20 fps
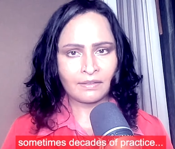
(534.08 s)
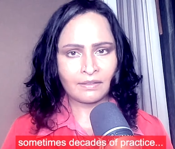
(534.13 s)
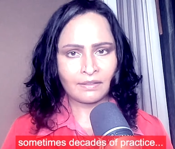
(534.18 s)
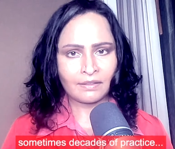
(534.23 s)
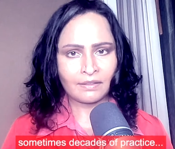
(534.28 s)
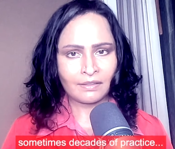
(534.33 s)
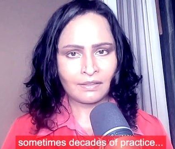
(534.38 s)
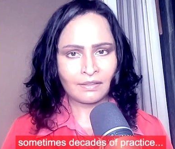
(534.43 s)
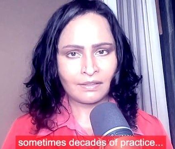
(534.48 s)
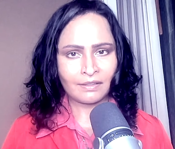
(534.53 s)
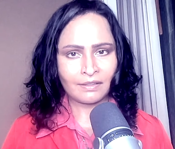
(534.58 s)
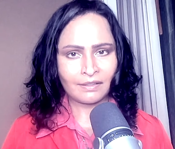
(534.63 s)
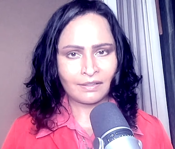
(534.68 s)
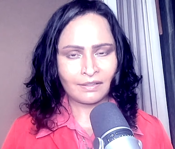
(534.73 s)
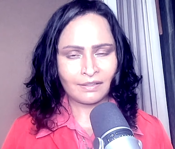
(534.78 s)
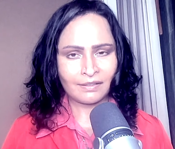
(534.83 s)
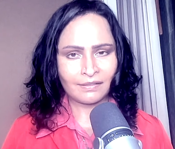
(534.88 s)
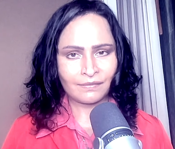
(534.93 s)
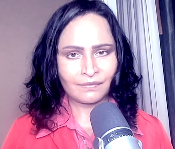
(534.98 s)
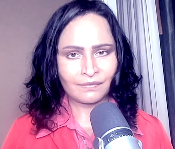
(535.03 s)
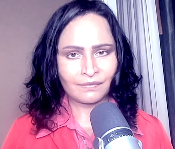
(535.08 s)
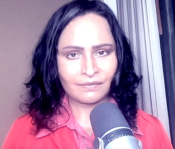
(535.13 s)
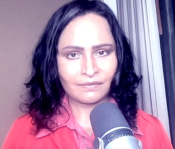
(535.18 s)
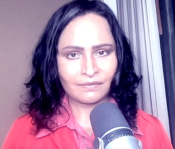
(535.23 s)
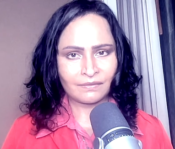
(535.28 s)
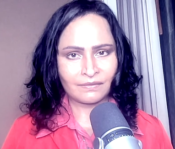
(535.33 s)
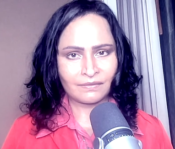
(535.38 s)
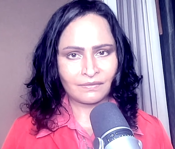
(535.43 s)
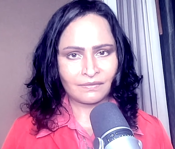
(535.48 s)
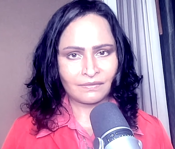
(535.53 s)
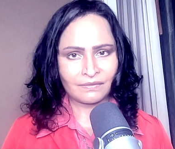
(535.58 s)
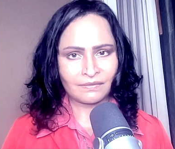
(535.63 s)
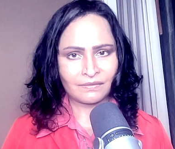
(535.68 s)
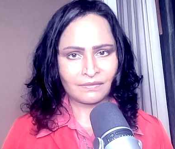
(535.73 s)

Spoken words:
Nobody speaks.